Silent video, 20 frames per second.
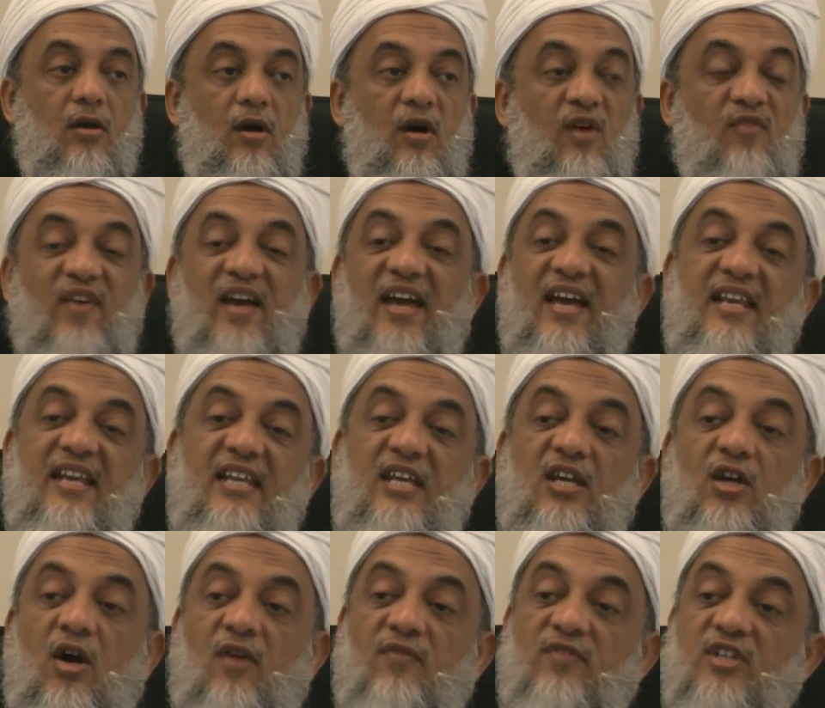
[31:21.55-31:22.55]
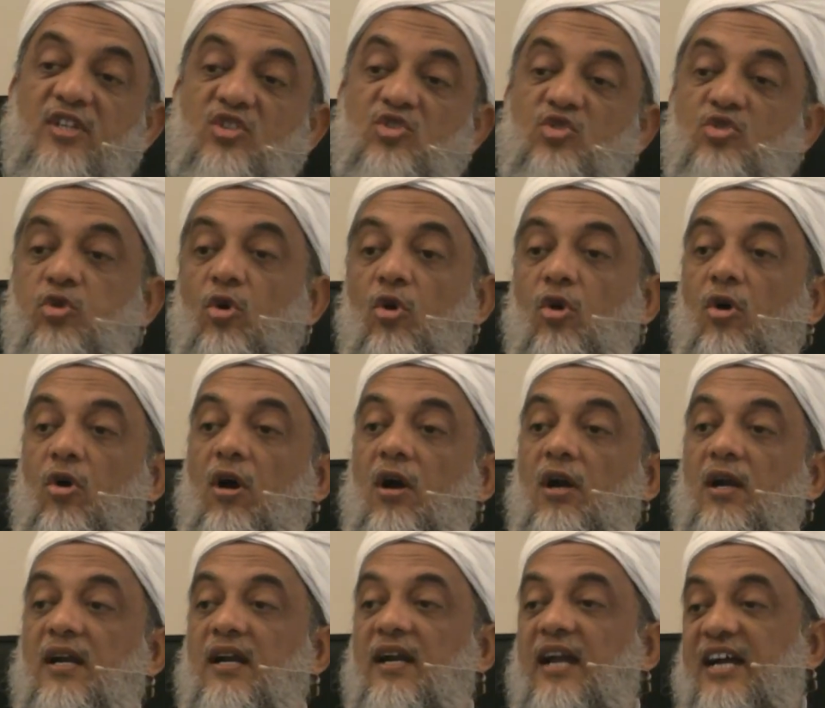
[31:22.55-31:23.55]
of any of these
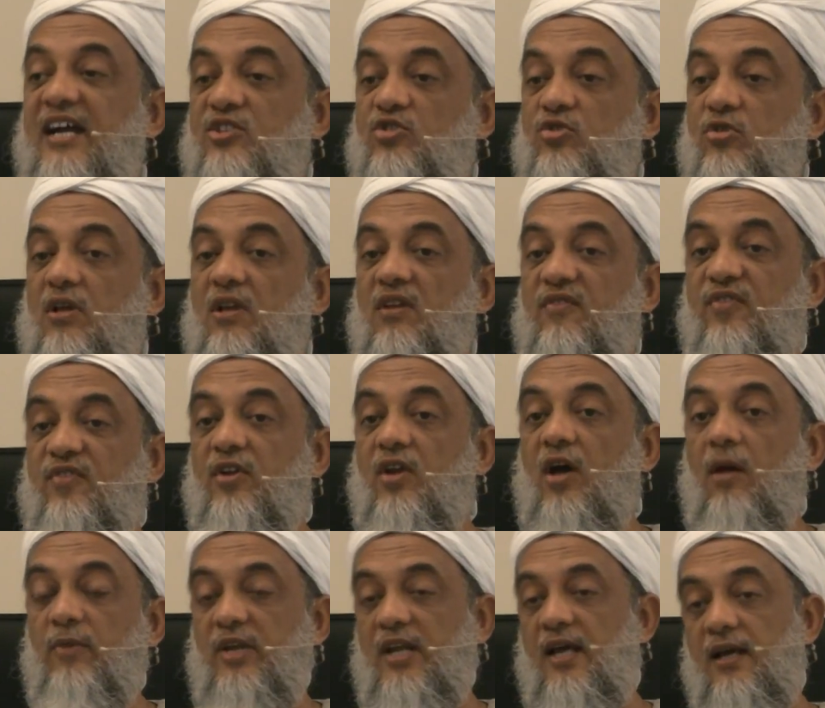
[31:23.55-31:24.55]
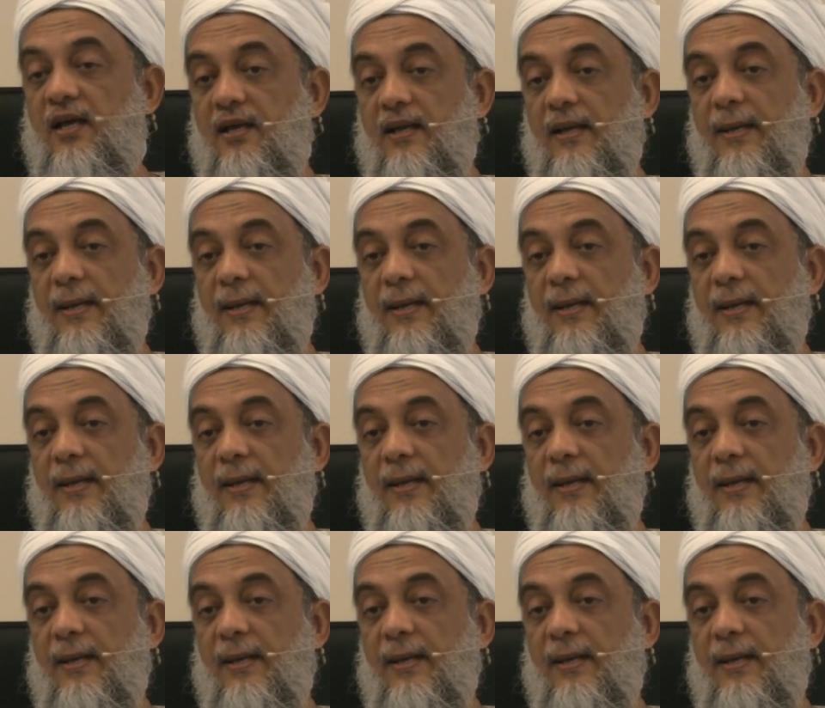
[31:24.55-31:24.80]
so-called natural phenomena?